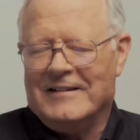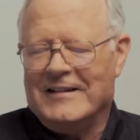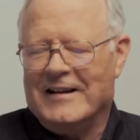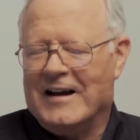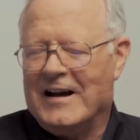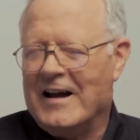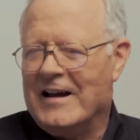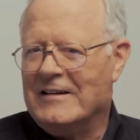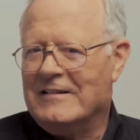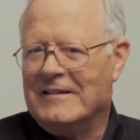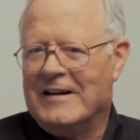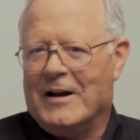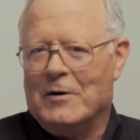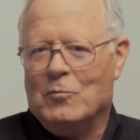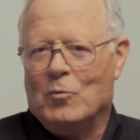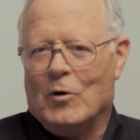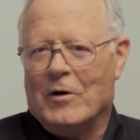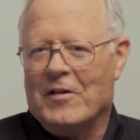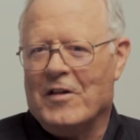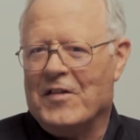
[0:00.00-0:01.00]
yeah and, and
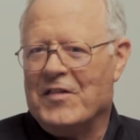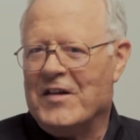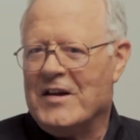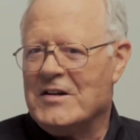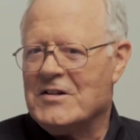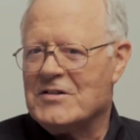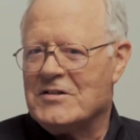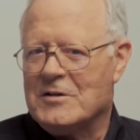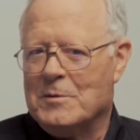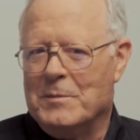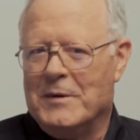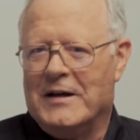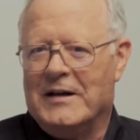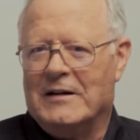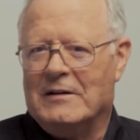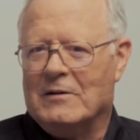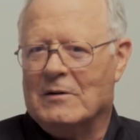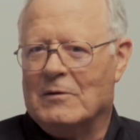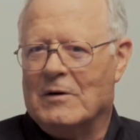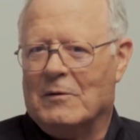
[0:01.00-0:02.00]
one of the things to
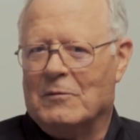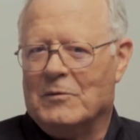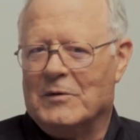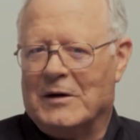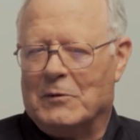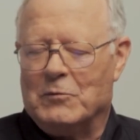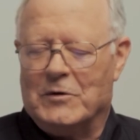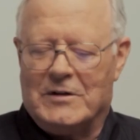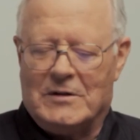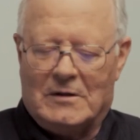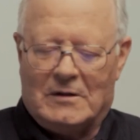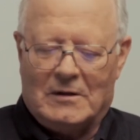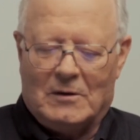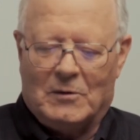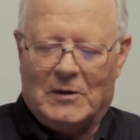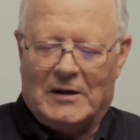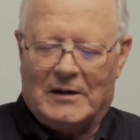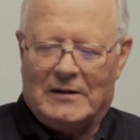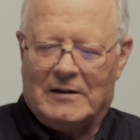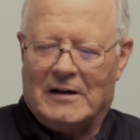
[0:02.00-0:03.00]
me uh, when
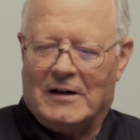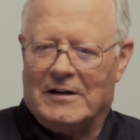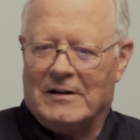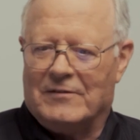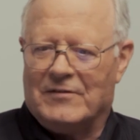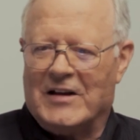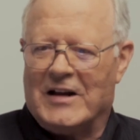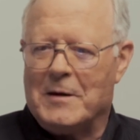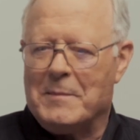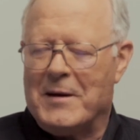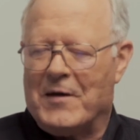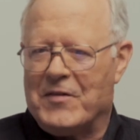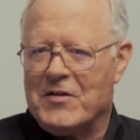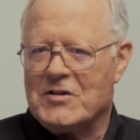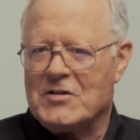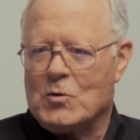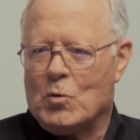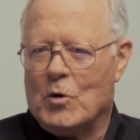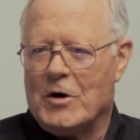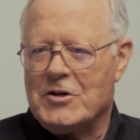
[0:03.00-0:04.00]
when i think about
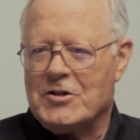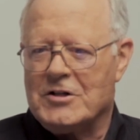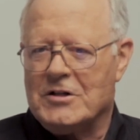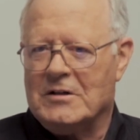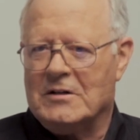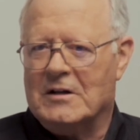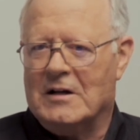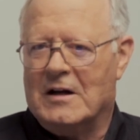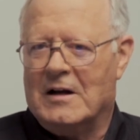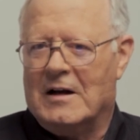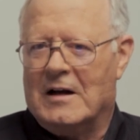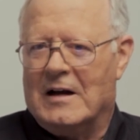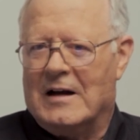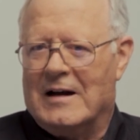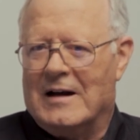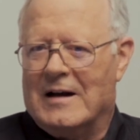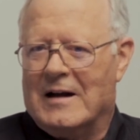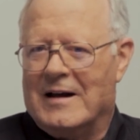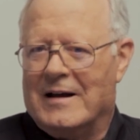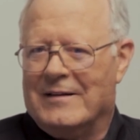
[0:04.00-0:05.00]
this question
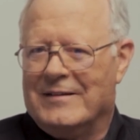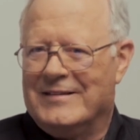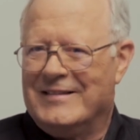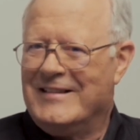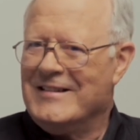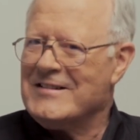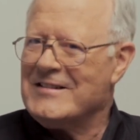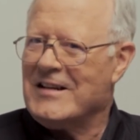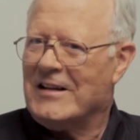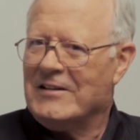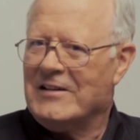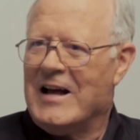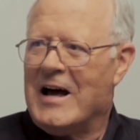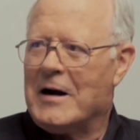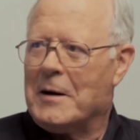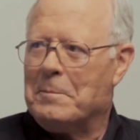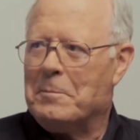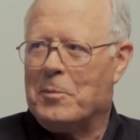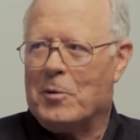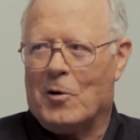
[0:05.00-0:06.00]
there's a lot
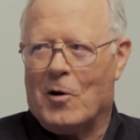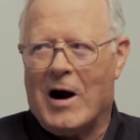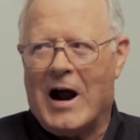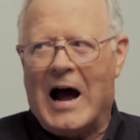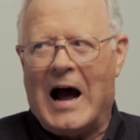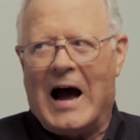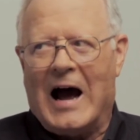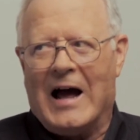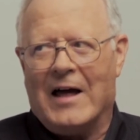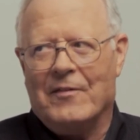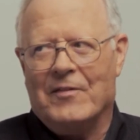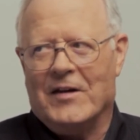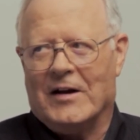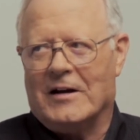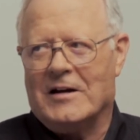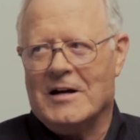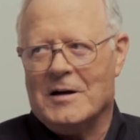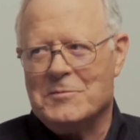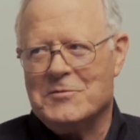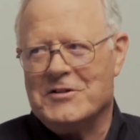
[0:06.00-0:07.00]
of pride that
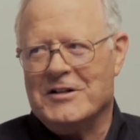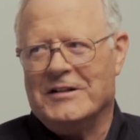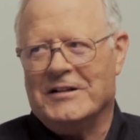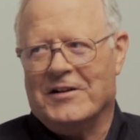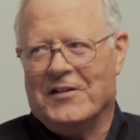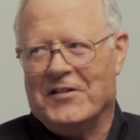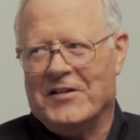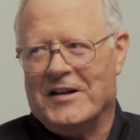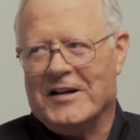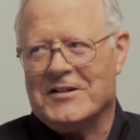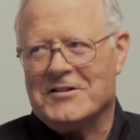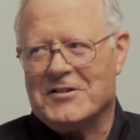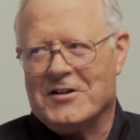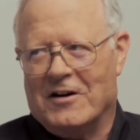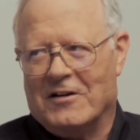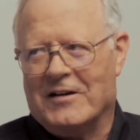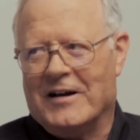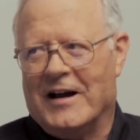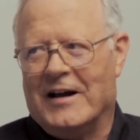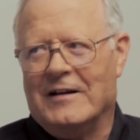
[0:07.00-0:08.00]
comes into this,
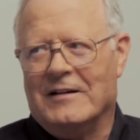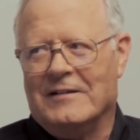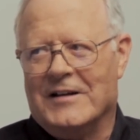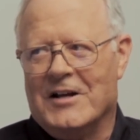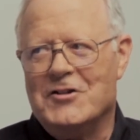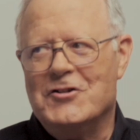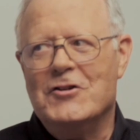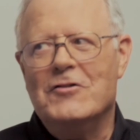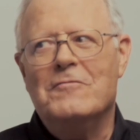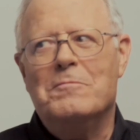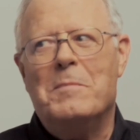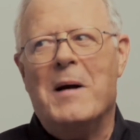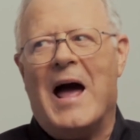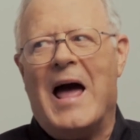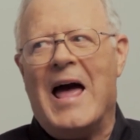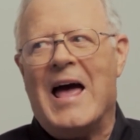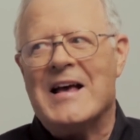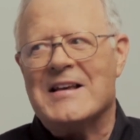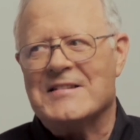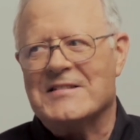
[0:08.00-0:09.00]
okay, that you've
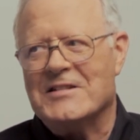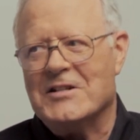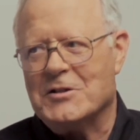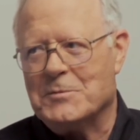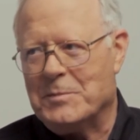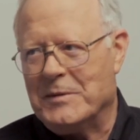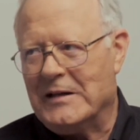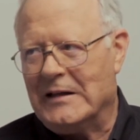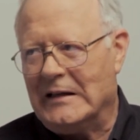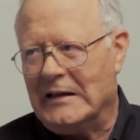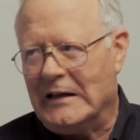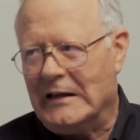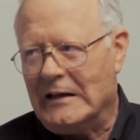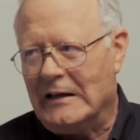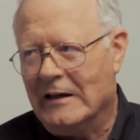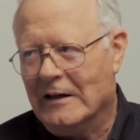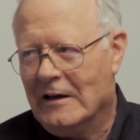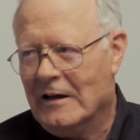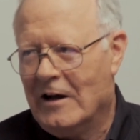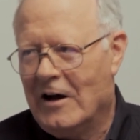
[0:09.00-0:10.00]
passed this PE.
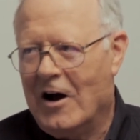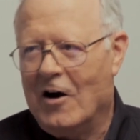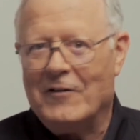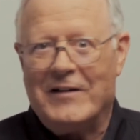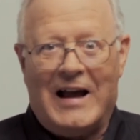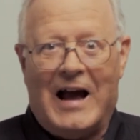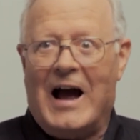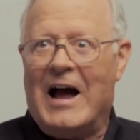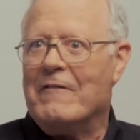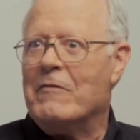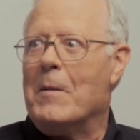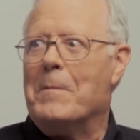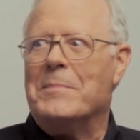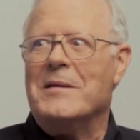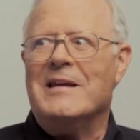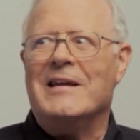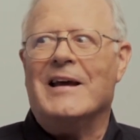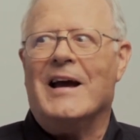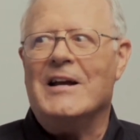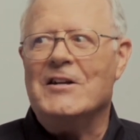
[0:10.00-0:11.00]
Okay, I have a
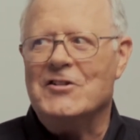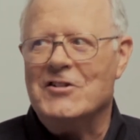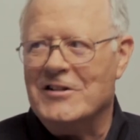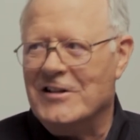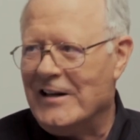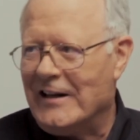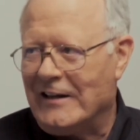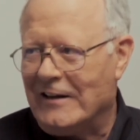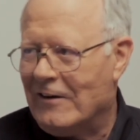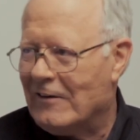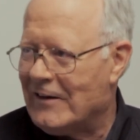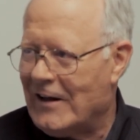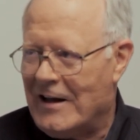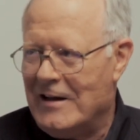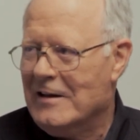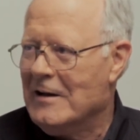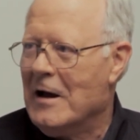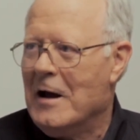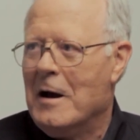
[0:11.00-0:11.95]
PhD, okay,